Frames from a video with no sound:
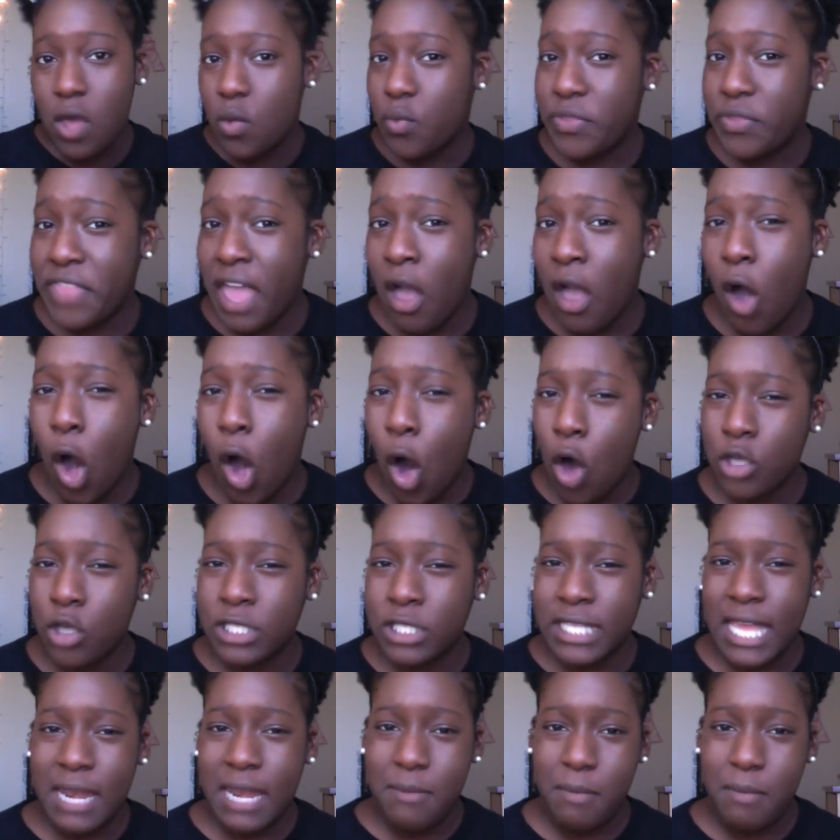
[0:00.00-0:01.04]
With that all
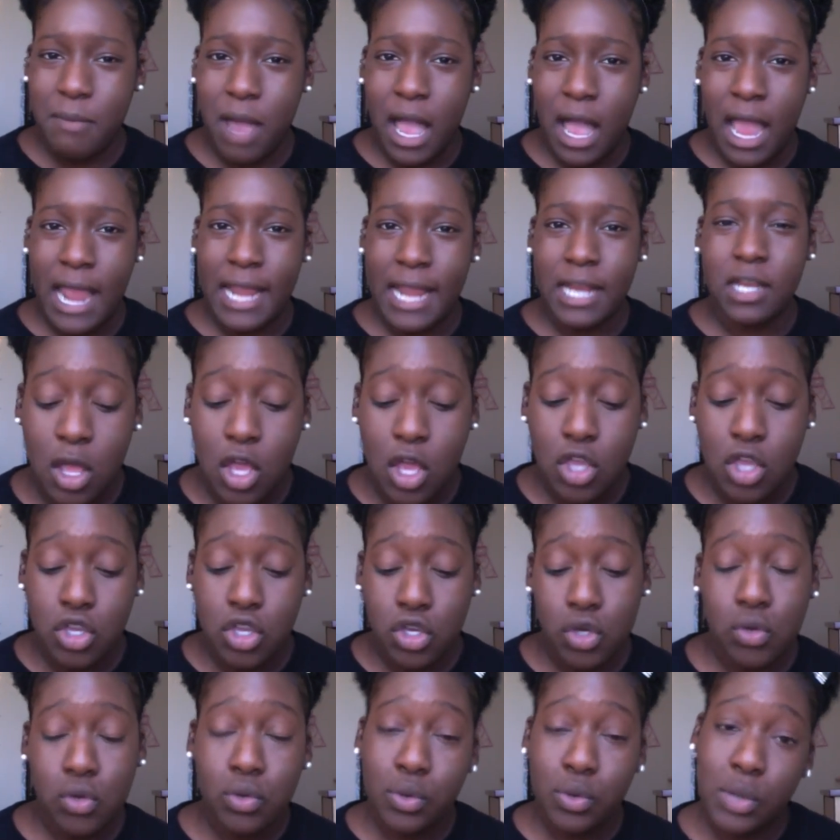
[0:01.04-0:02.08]
set in mind,
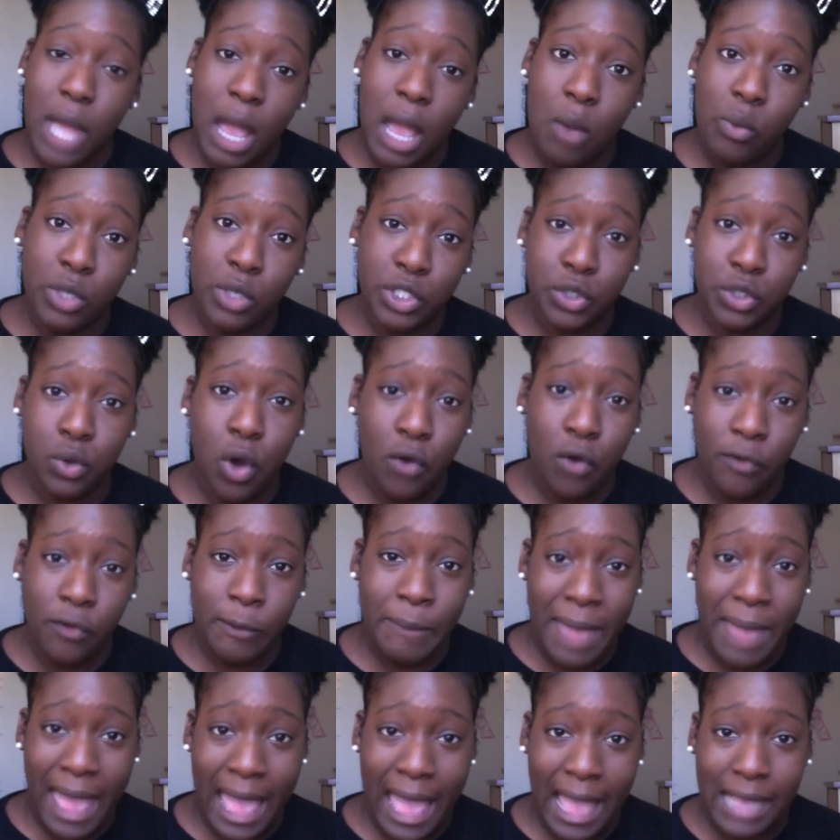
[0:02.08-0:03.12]
you do not want to
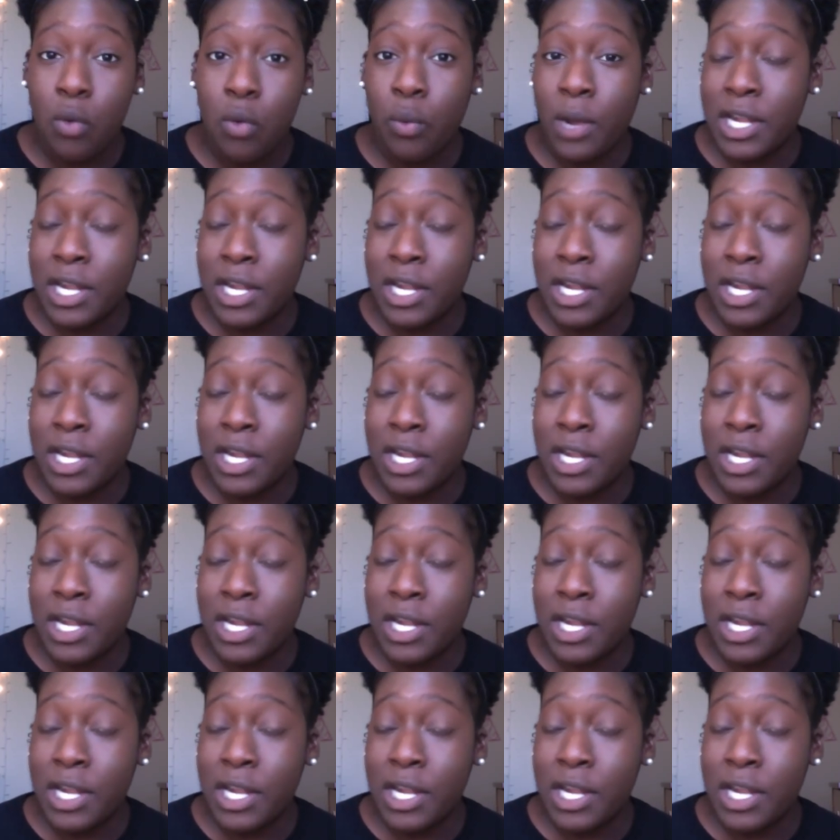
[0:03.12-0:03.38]
overpack.